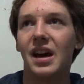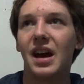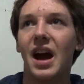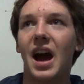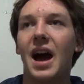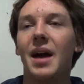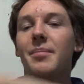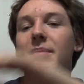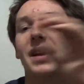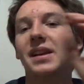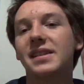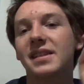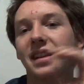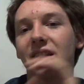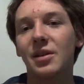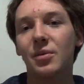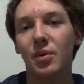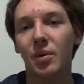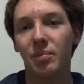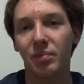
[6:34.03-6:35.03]
I
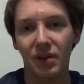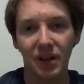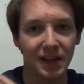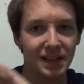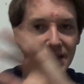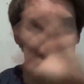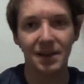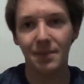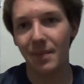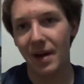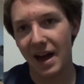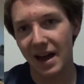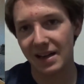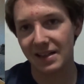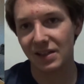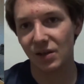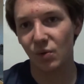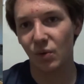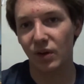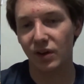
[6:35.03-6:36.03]
basically replaced the
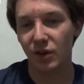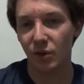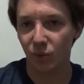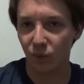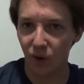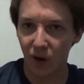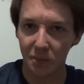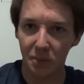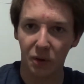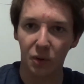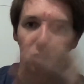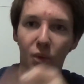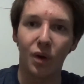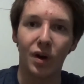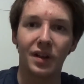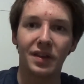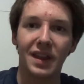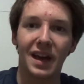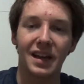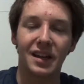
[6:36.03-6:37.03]
mask with a rubber
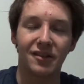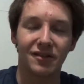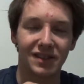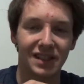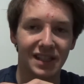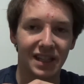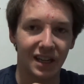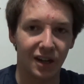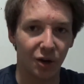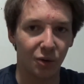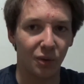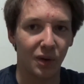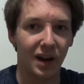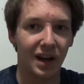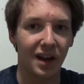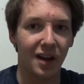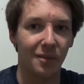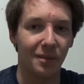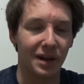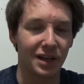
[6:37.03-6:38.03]
one that you've seen
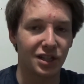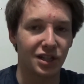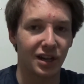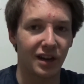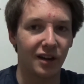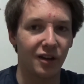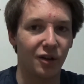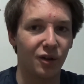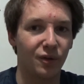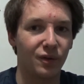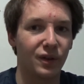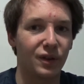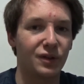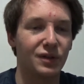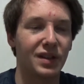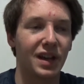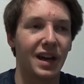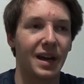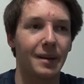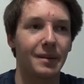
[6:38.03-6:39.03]
already on my channel a few
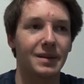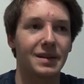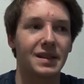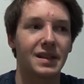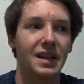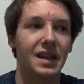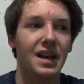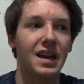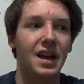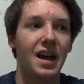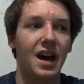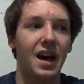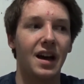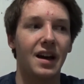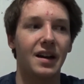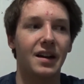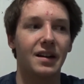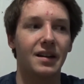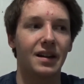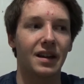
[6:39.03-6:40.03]
times.
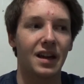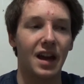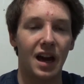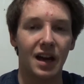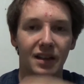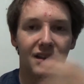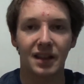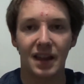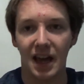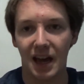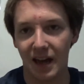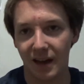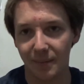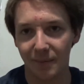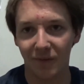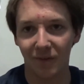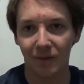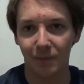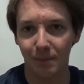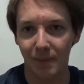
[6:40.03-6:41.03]
Uh, got that
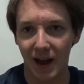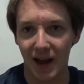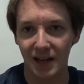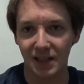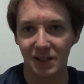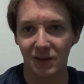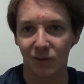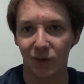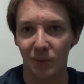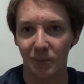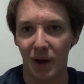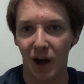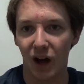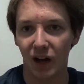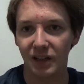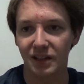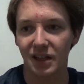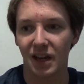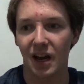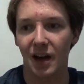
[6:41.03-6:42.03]
mask from
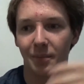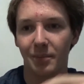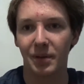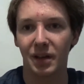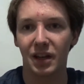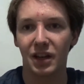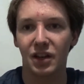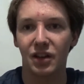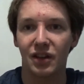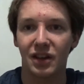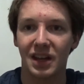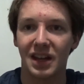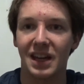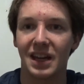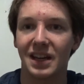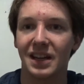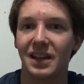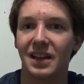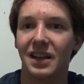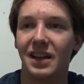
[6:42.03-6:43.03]
Hot Topic. You could
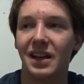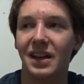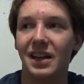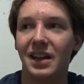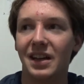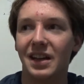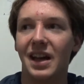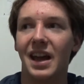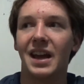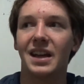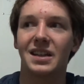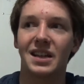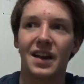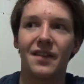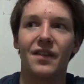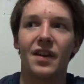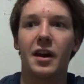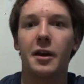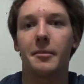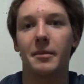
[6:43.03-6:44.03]
get
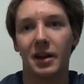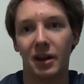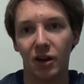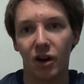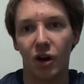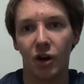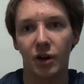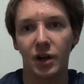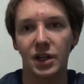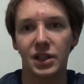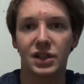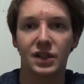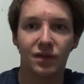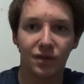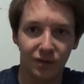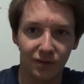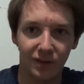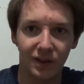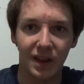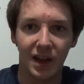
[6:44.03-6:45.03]
Anti-Venom and Carnage
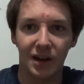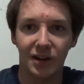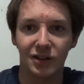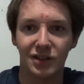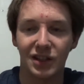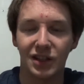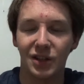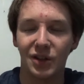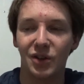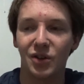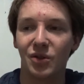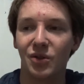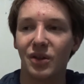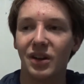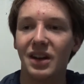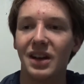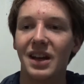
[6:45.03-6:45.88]
there too.